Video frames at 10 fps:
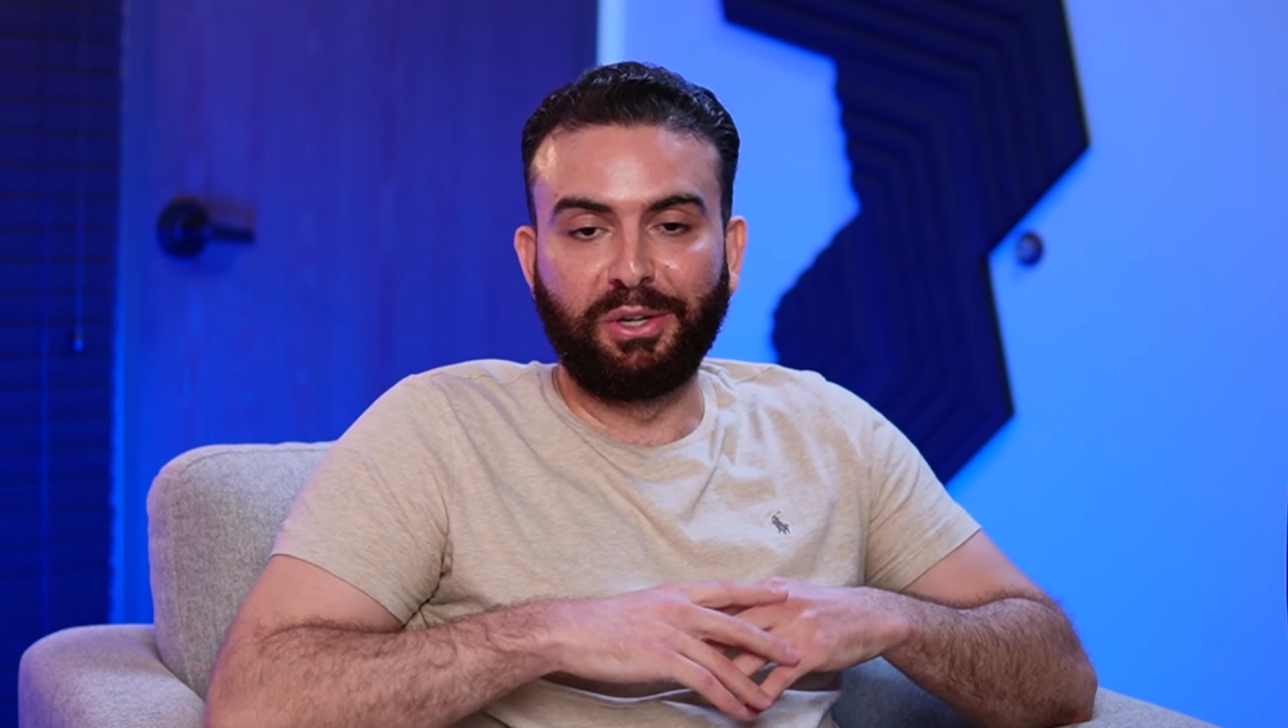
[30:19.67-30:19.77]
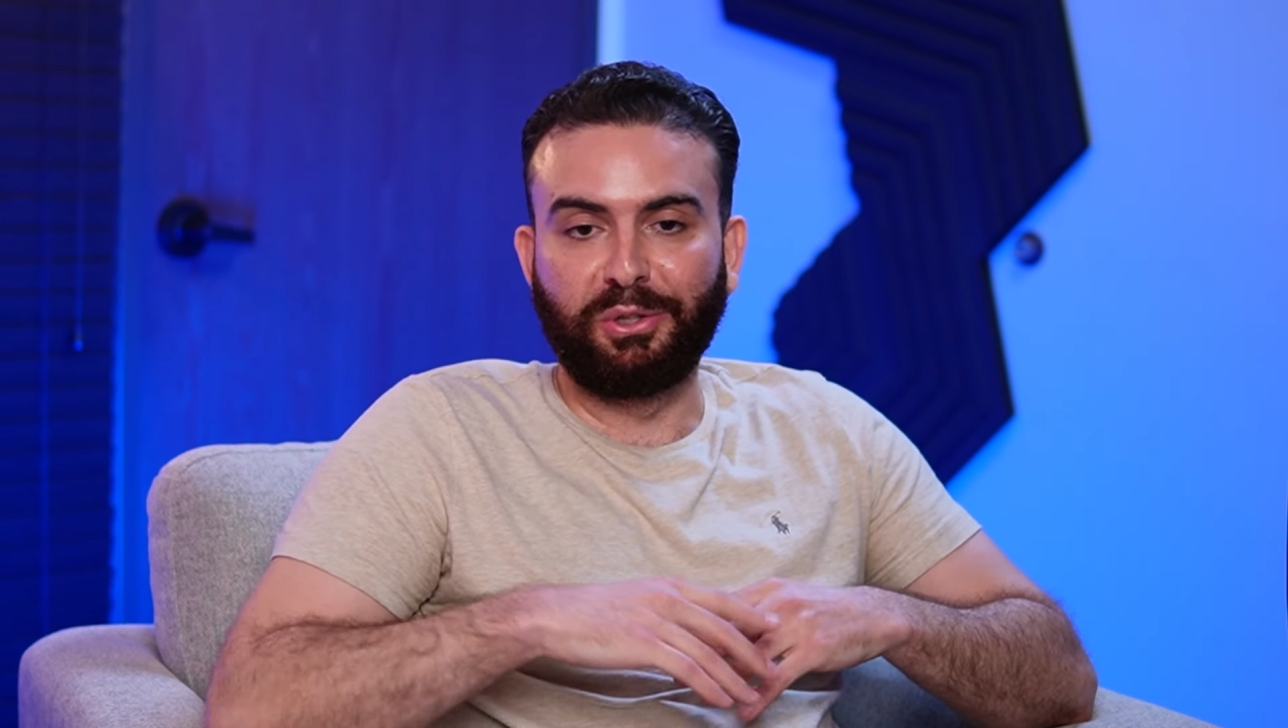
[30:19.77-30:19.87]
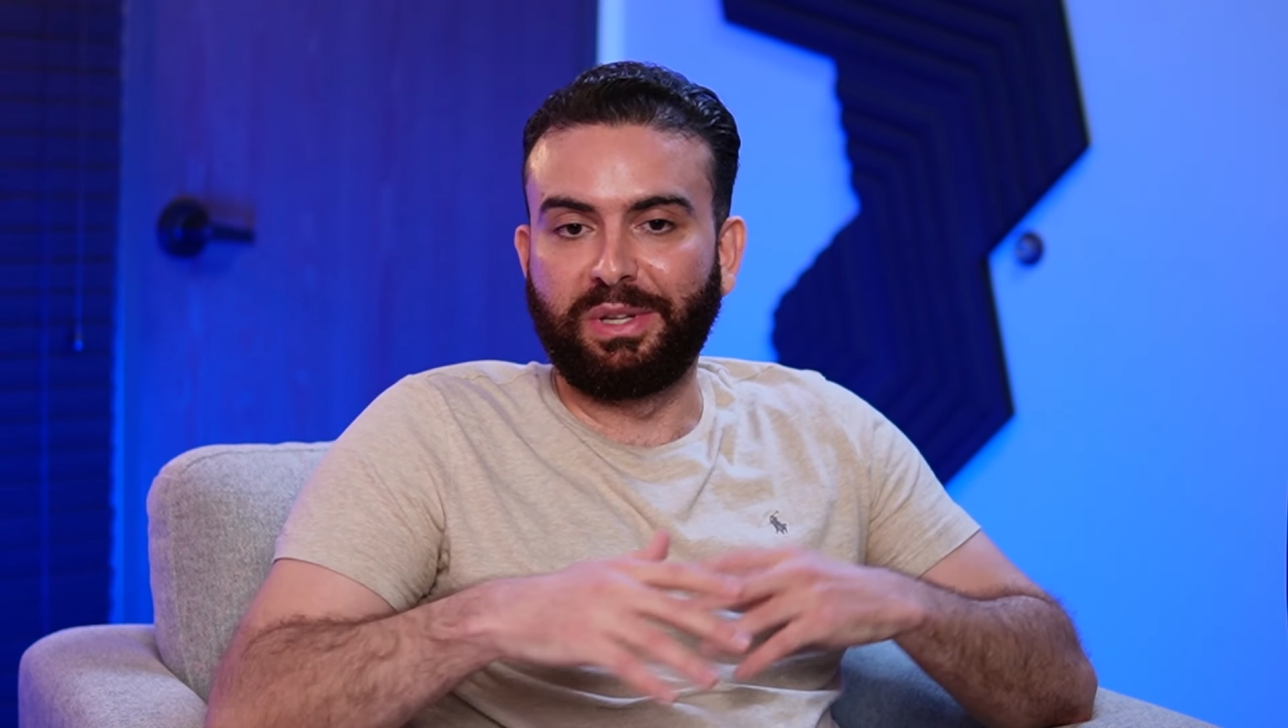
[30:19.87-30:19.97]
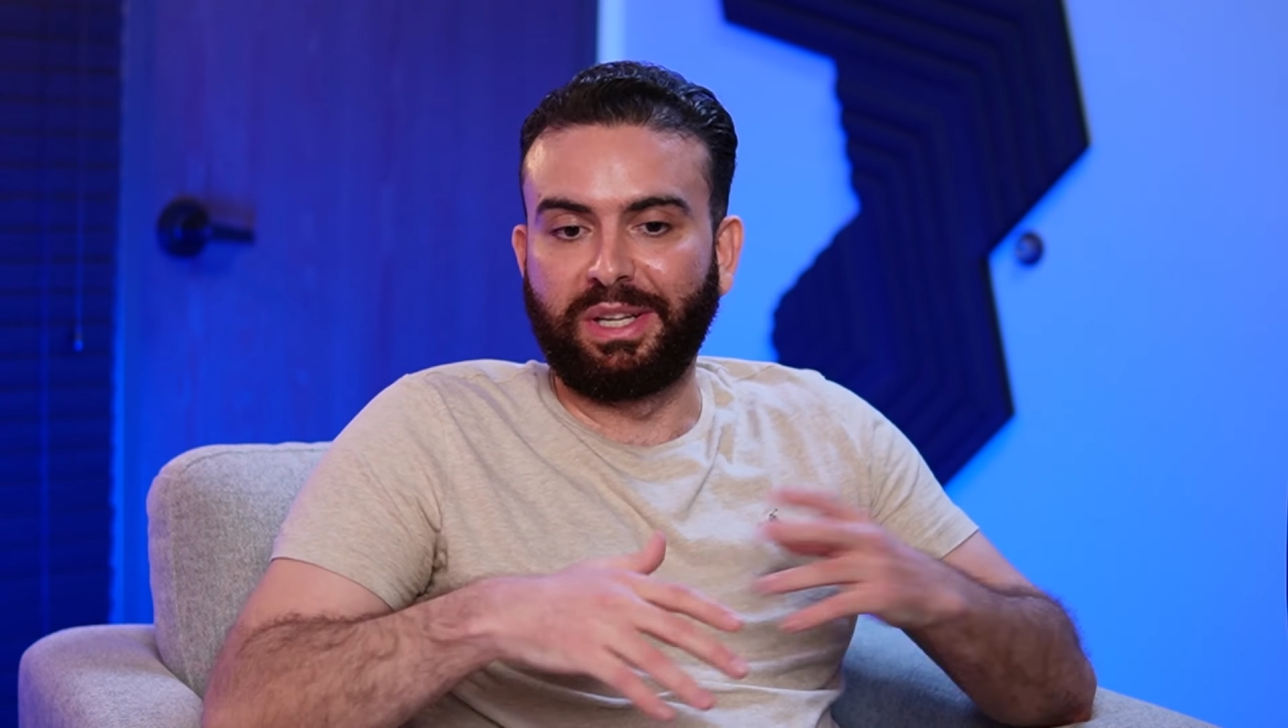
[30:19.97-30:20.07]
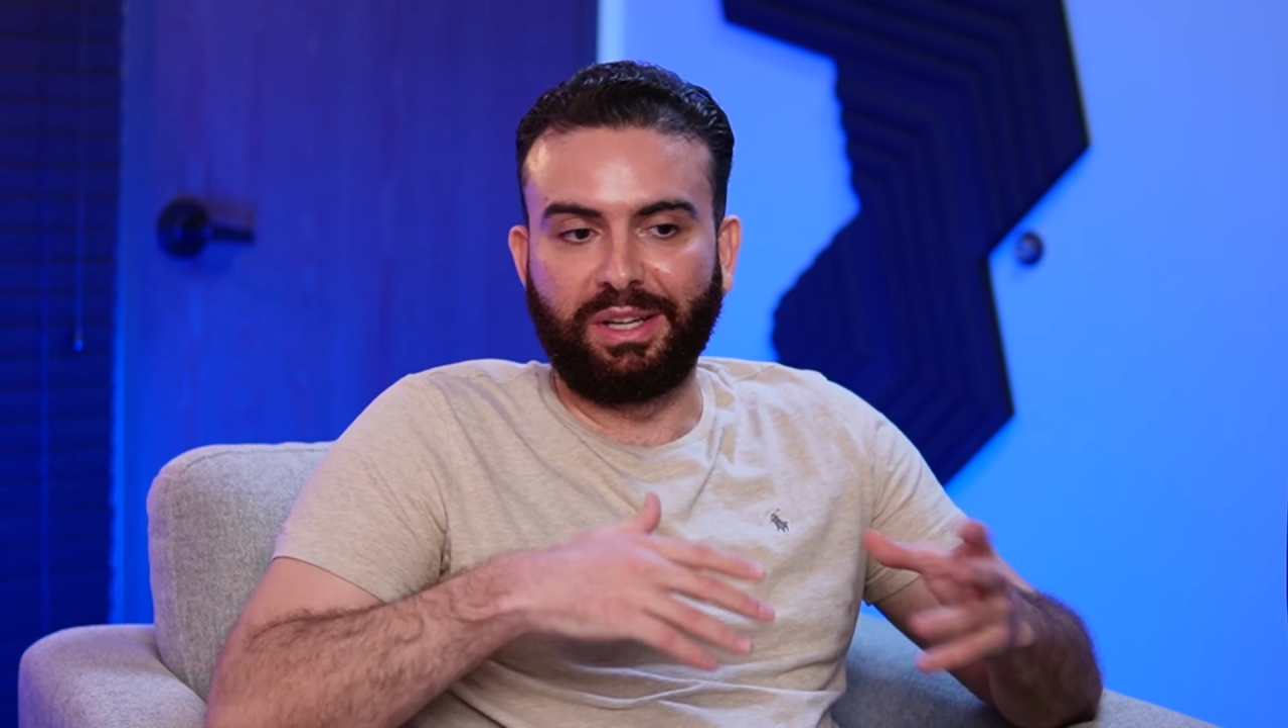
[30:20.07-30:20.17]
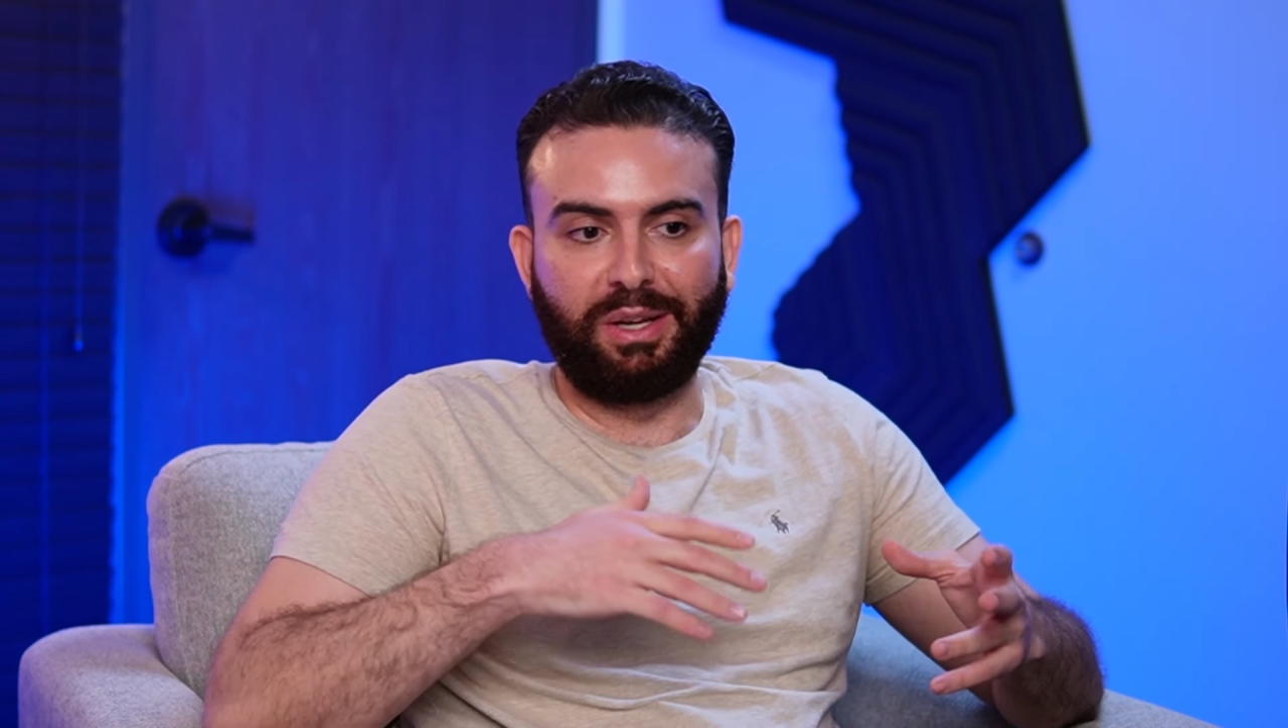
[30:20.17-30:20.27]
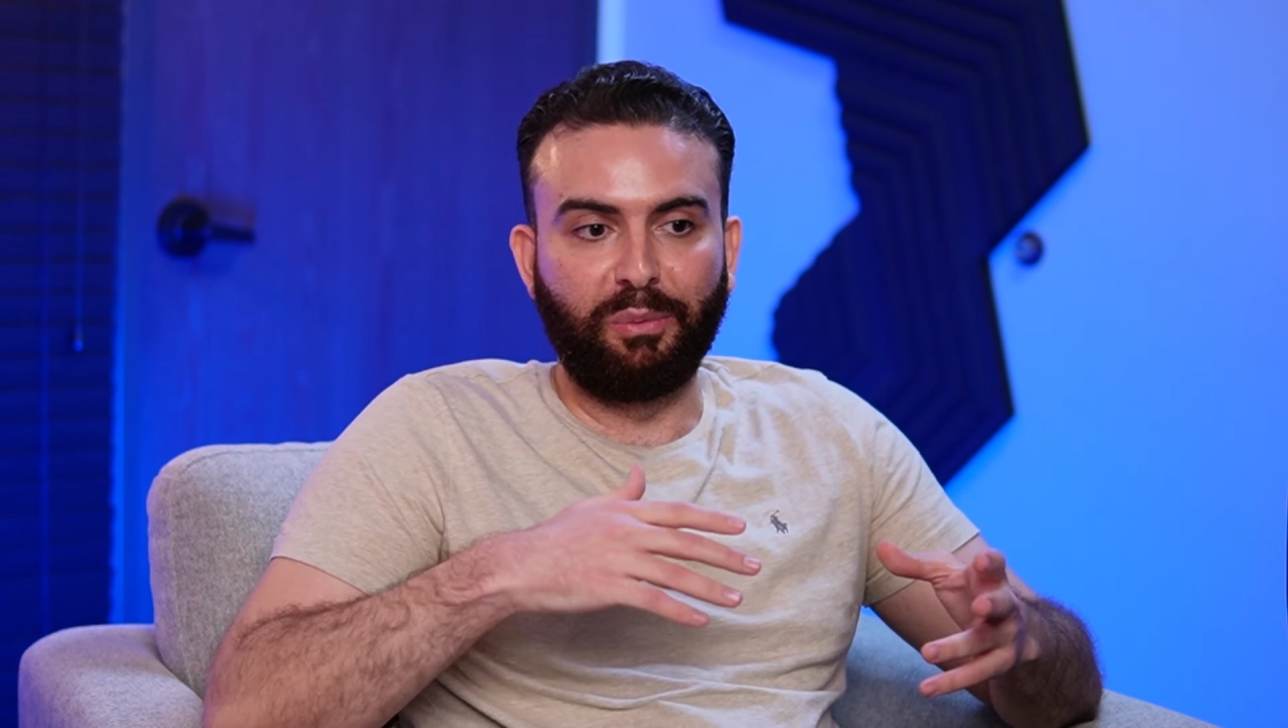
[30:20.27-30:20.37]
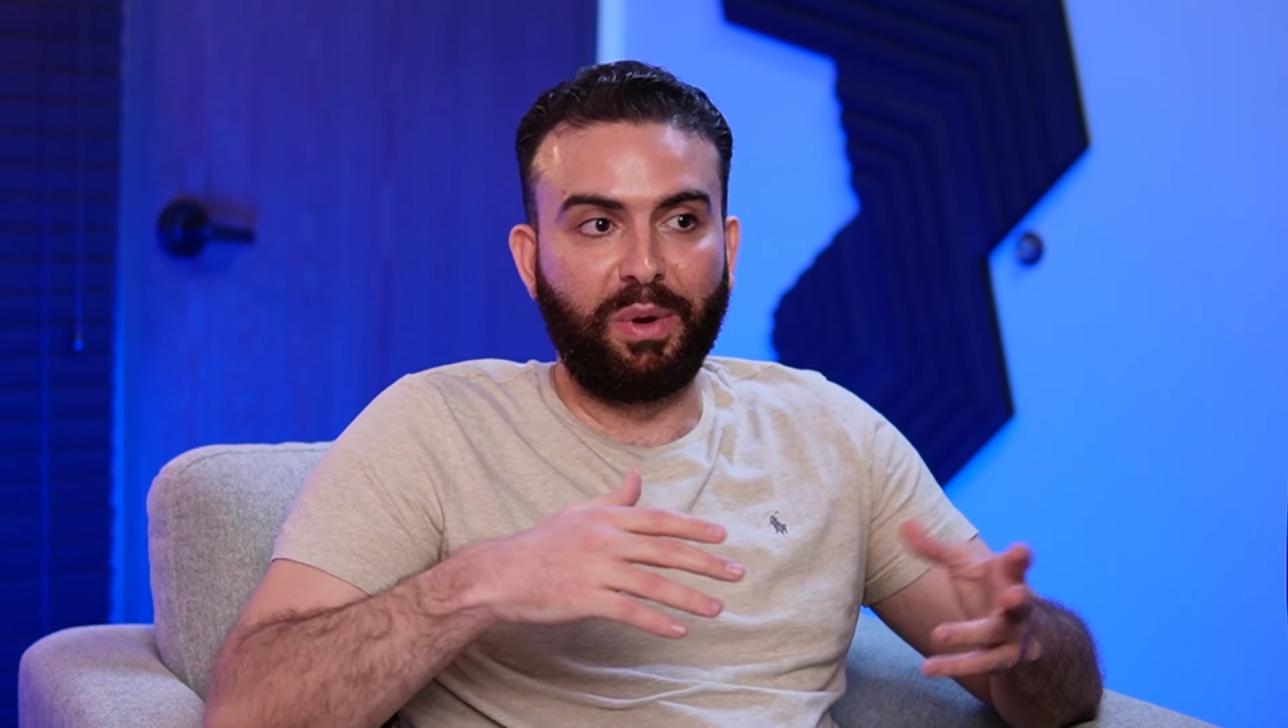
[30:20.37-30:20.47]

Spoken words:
interesting